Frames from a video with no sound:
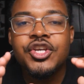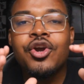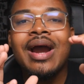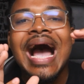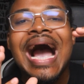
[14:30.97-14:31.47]

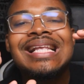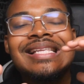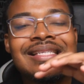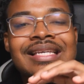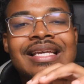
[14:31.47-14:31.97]
your
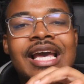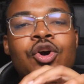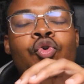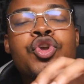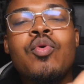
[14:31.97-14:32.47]
identity
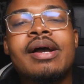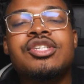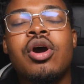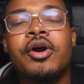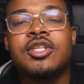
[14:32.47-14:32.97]
and who you
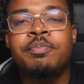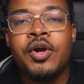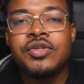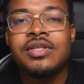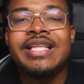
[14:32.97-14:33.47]
actually are as a
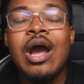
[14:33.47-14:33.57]
person.